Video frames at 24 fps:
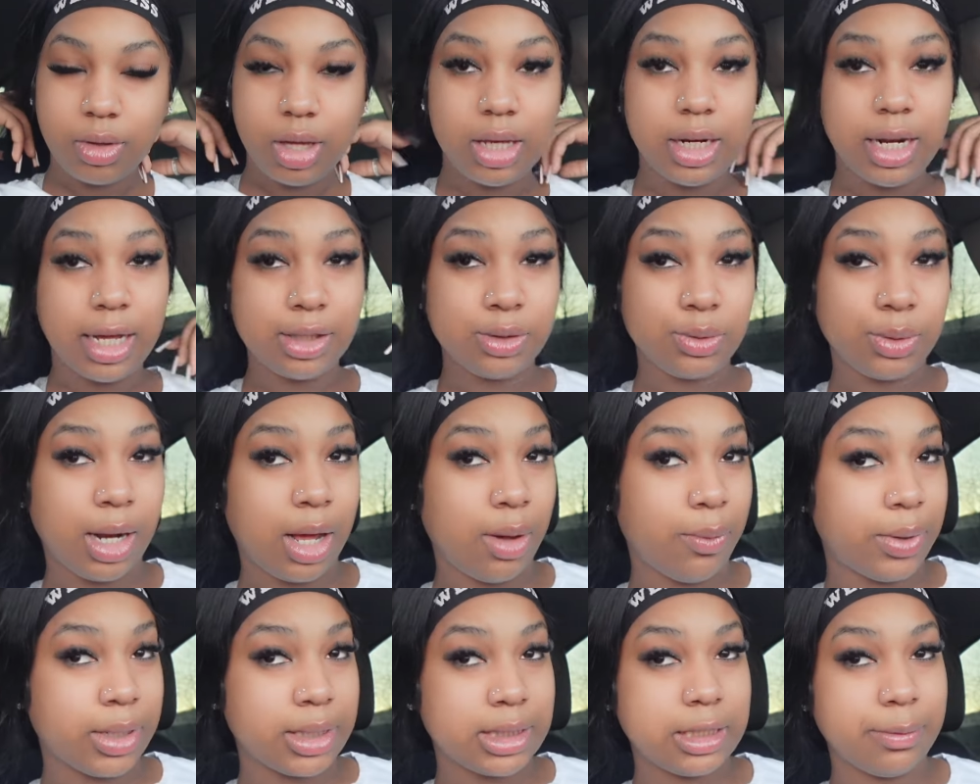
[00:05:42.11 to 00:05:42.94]
that's what
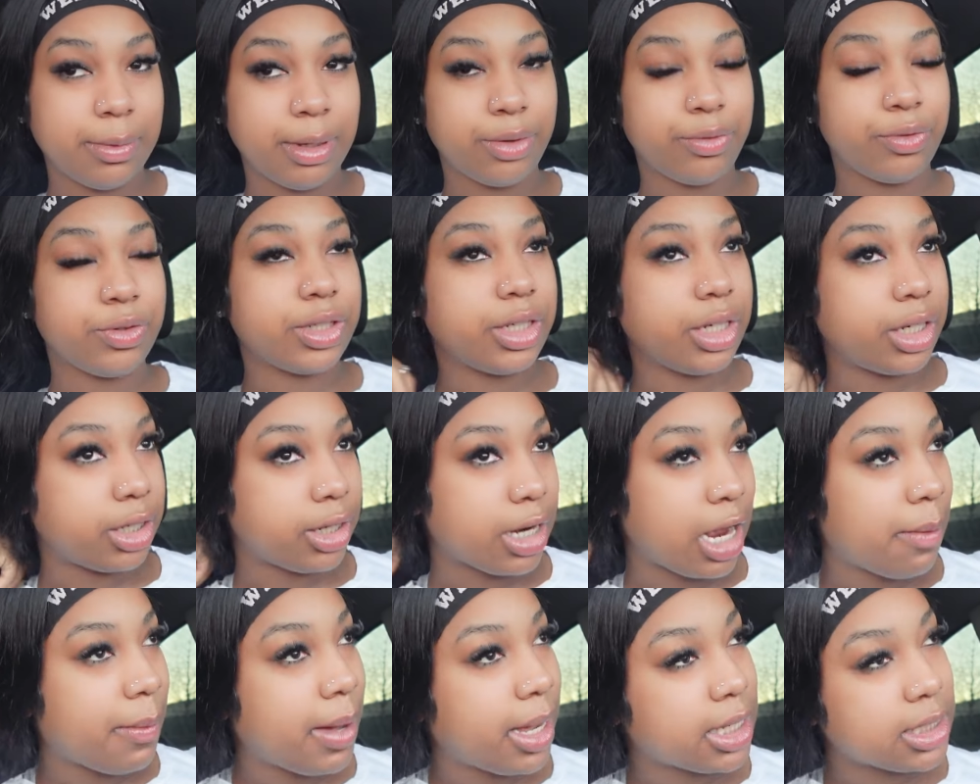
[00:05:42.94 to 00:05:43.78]
I wanted to make for
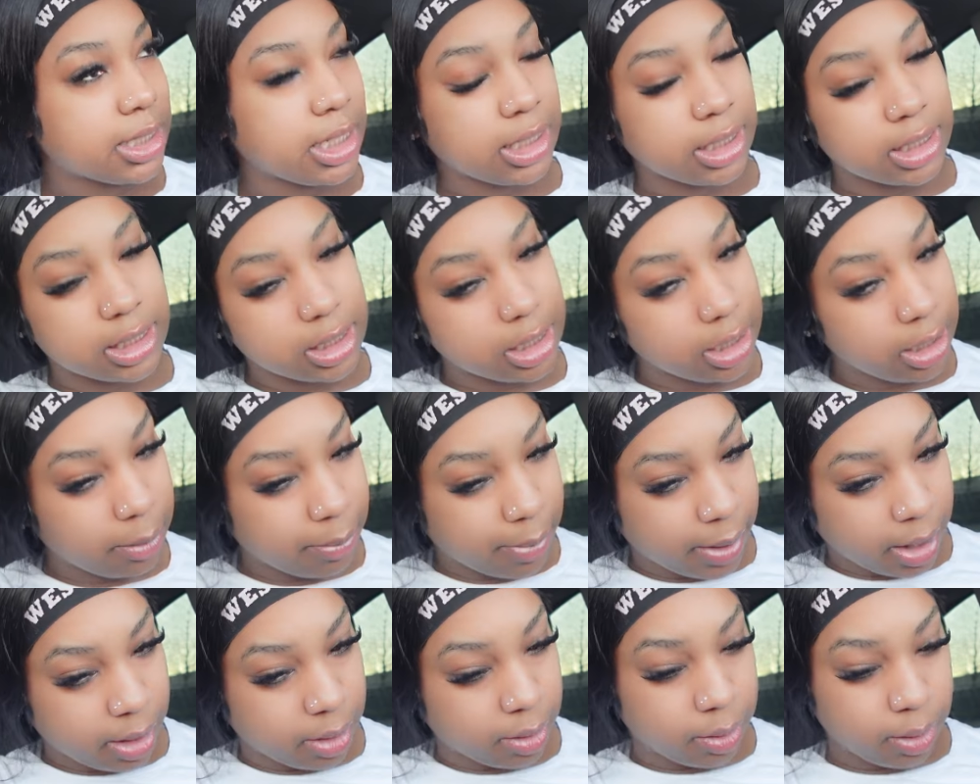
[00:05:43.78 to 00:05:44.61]
dinner. I'm about to take this
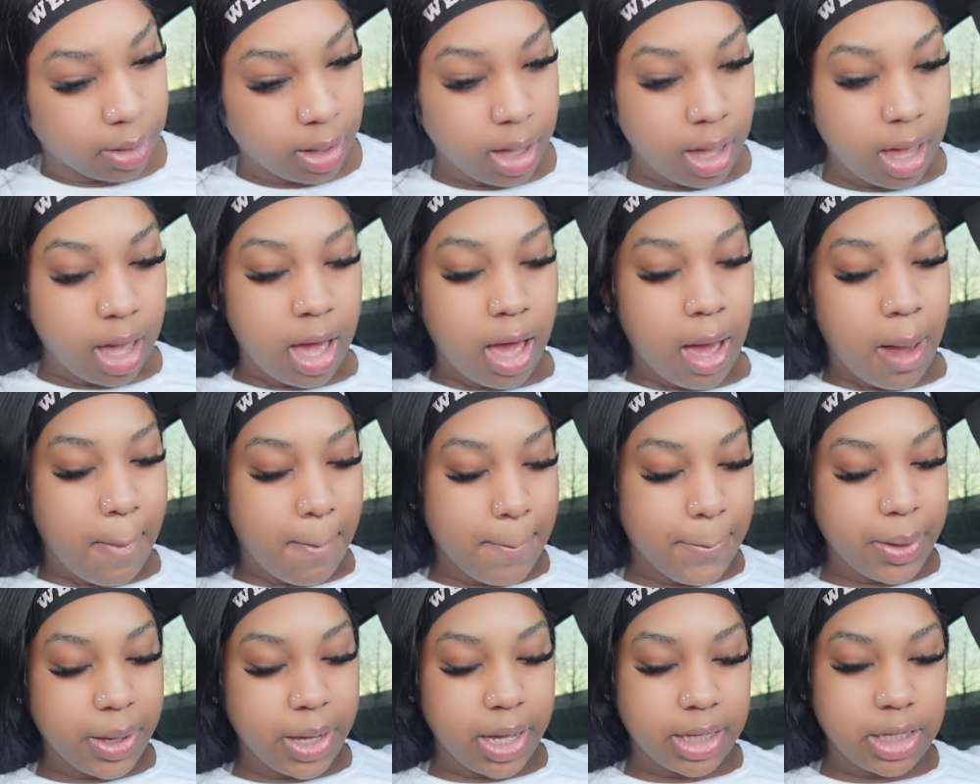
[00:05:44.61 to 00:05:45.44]
clip out.
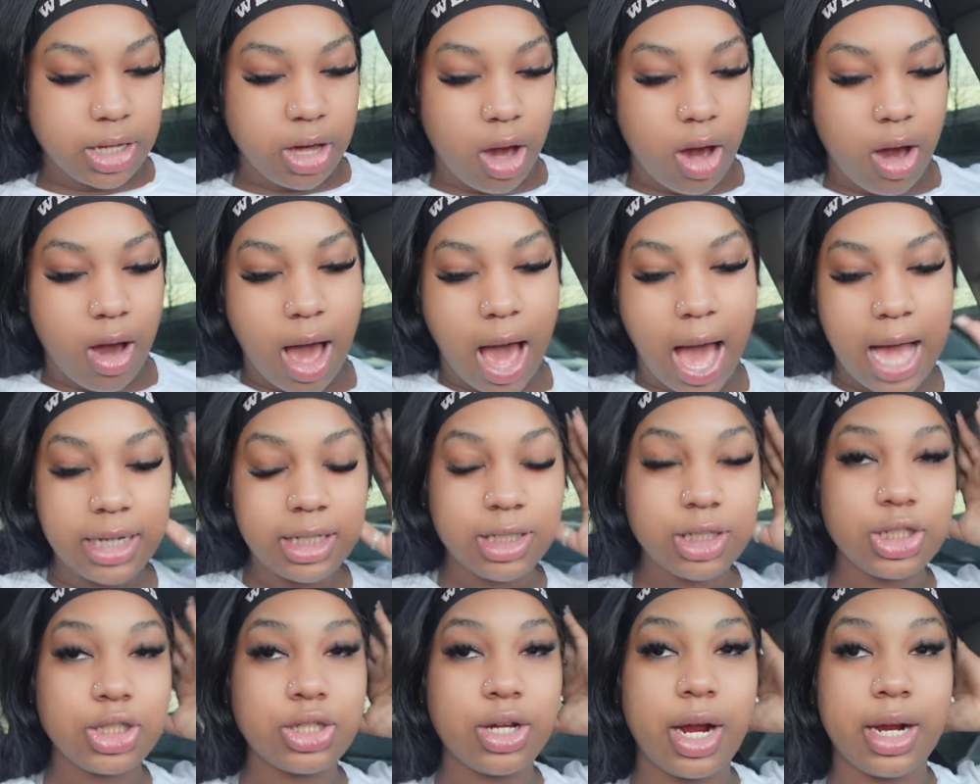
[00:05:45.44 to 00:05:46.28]
But y'all, I
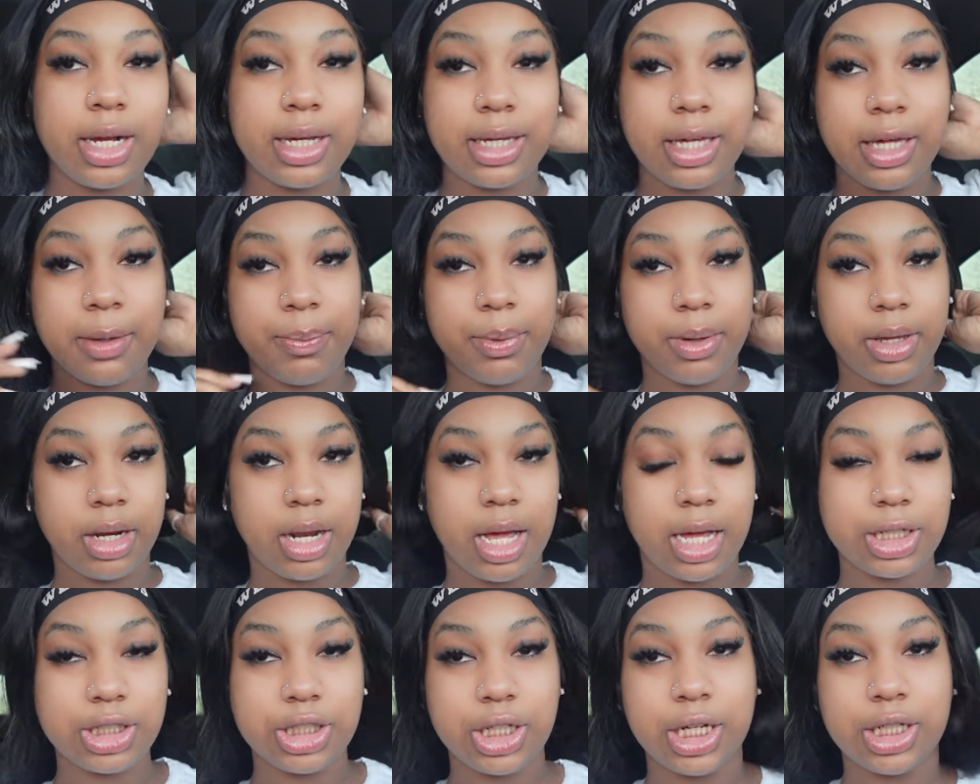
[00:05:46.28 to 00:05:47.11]
need to start keeping
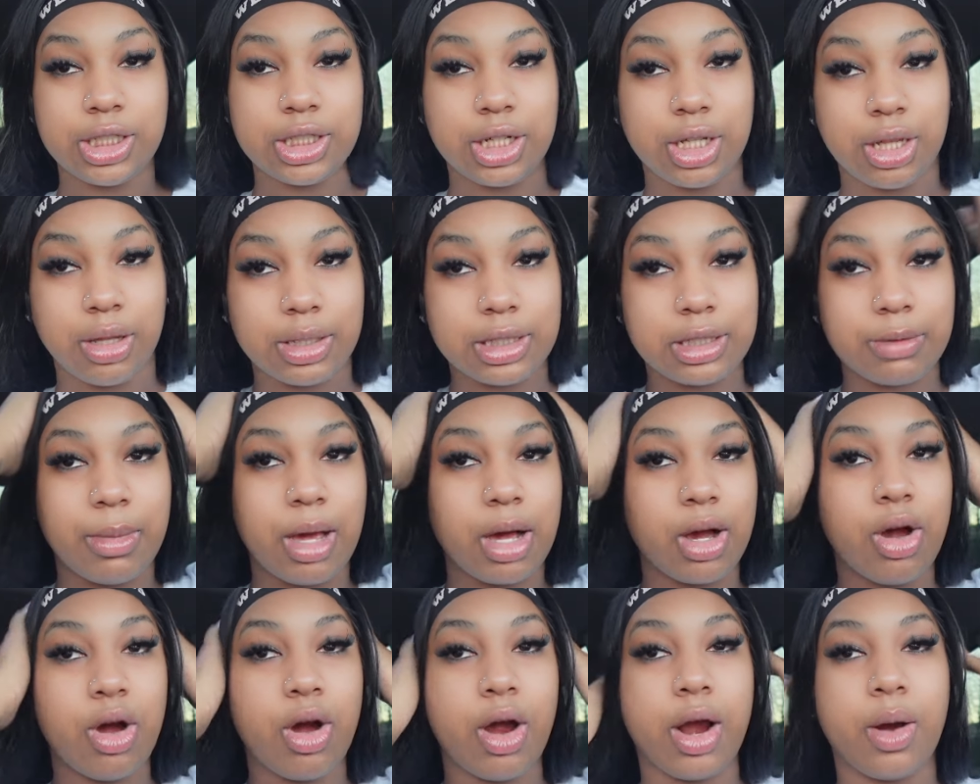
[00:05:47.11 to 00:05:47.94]
a change of clothes in
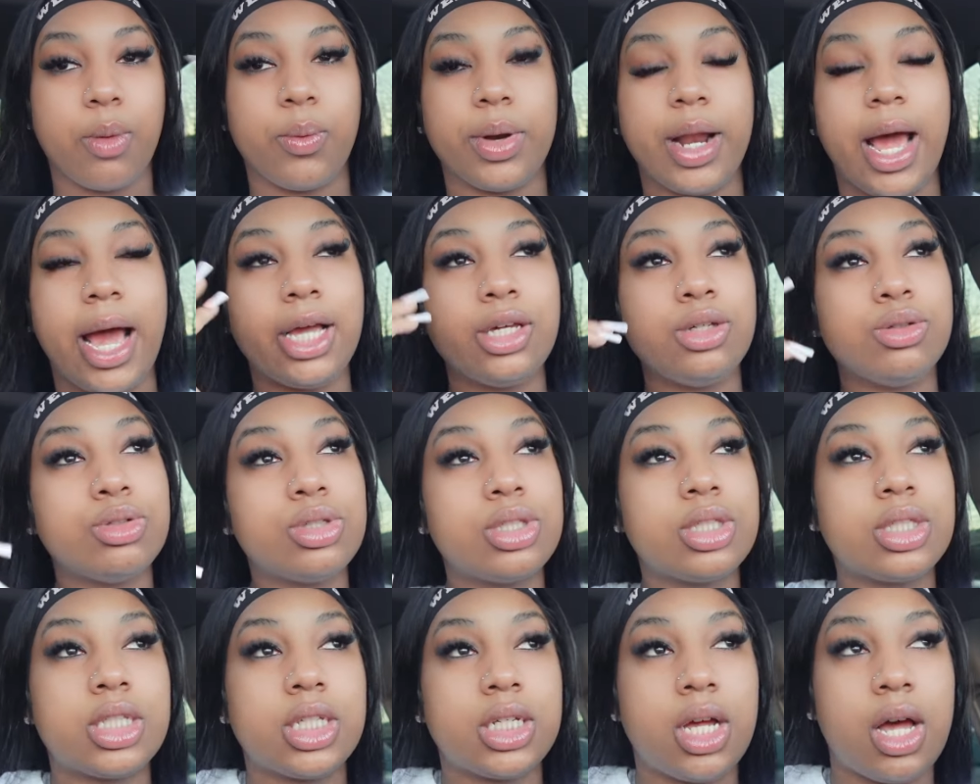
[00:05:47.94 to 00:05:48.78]
my car. When I
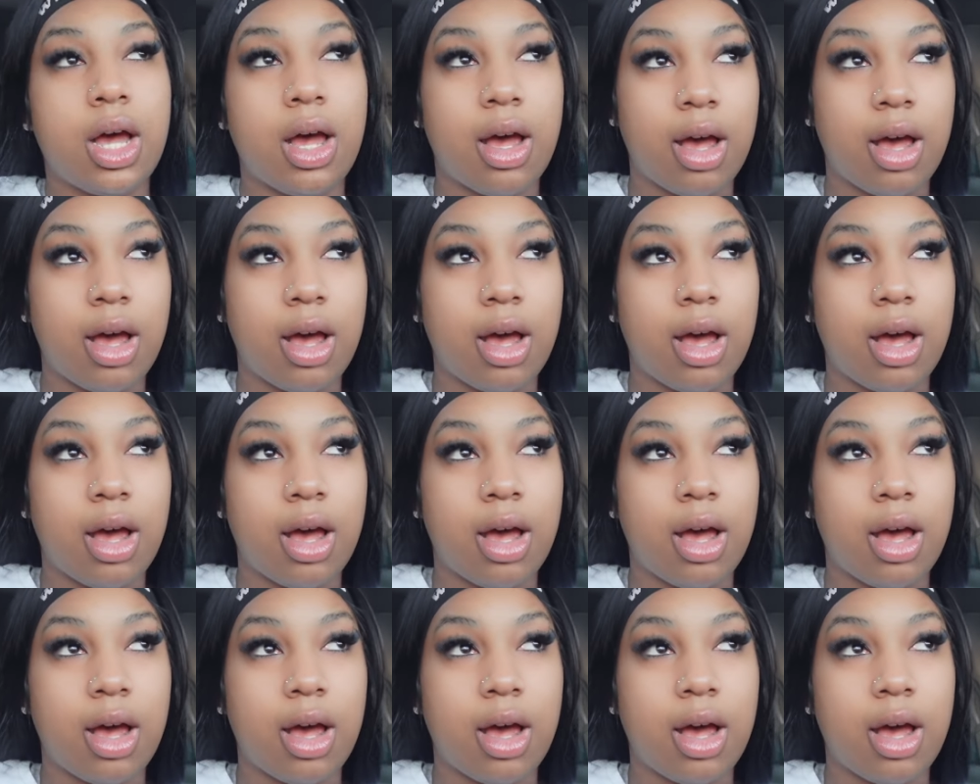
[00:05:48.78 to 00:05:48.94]
used to